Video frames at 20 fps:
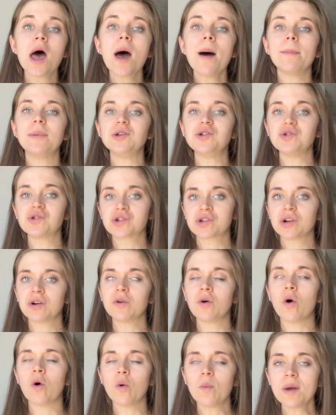but you should
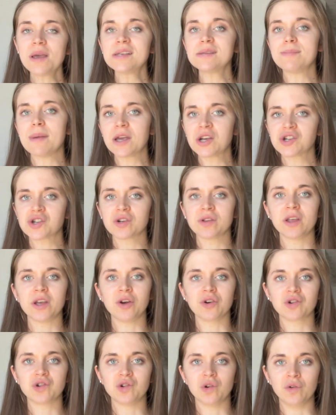always make sure that
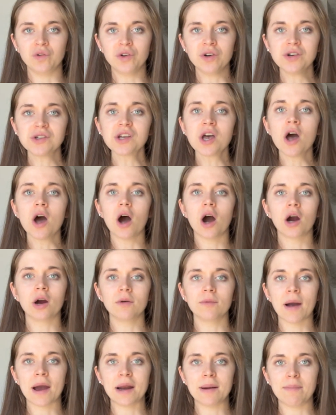your shoulders
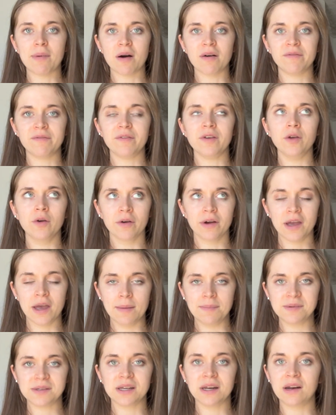are right above your
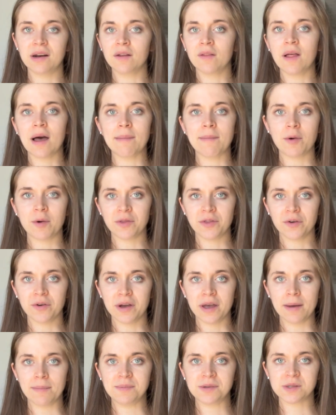hips and in alignment with your
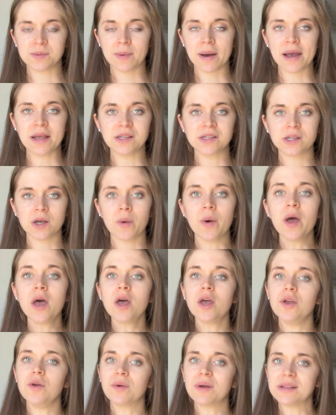hips, right? So
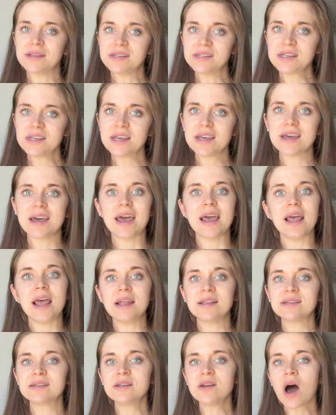you can see
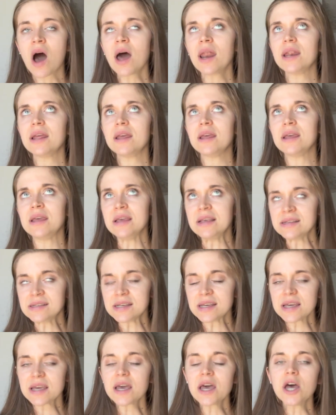it's not
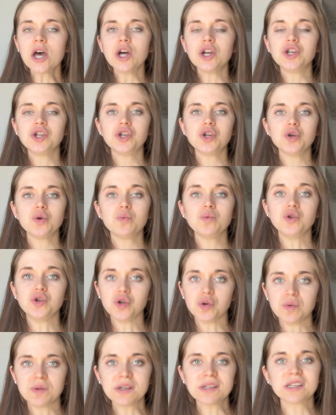easy to
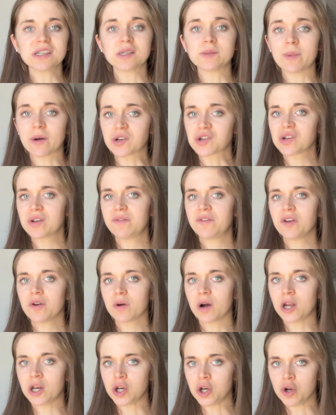do this, especially if
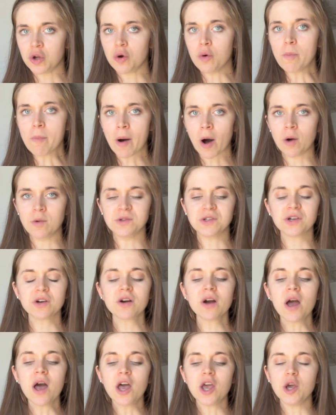you're a new
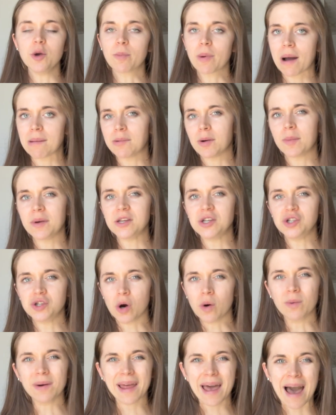poser. You probably
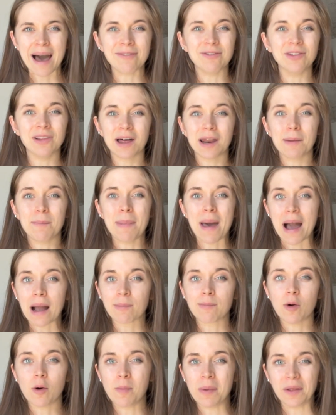don't have a lot of
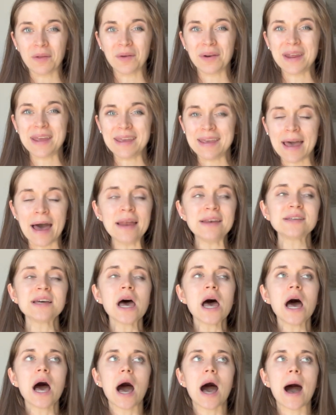back mobility yet,
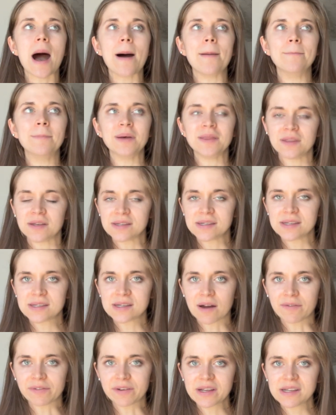but this is
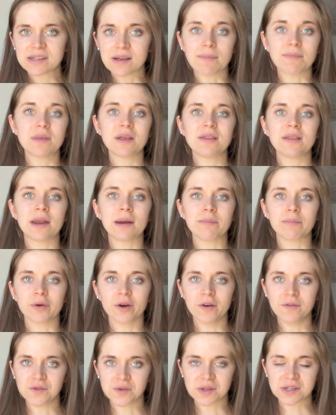definitely something that
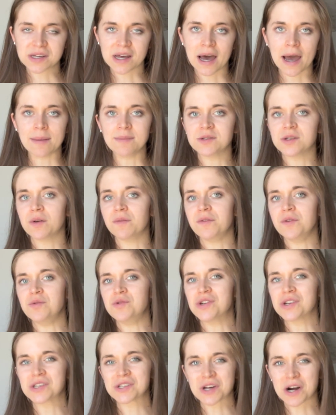improves with time. So if you
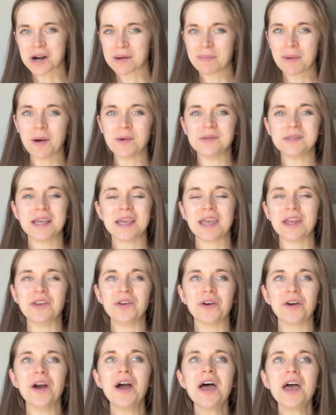just started posing and
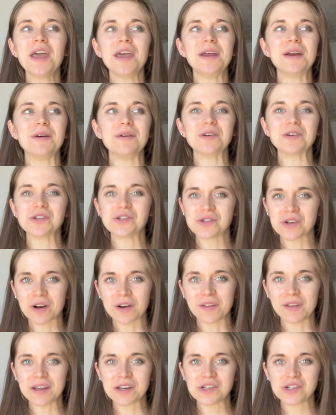you're
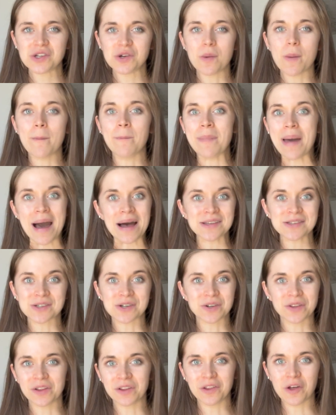struggling to
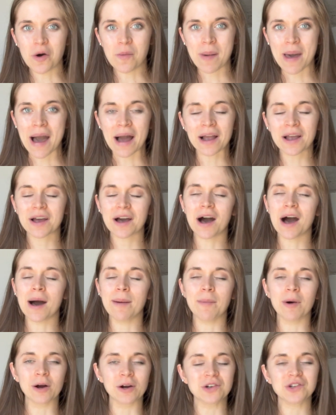master the low back
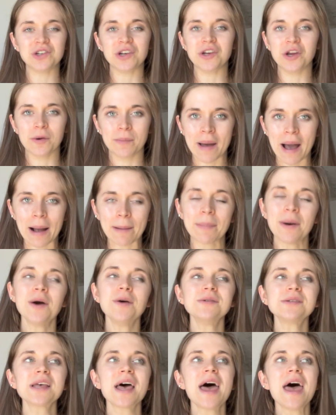arch in your back pose,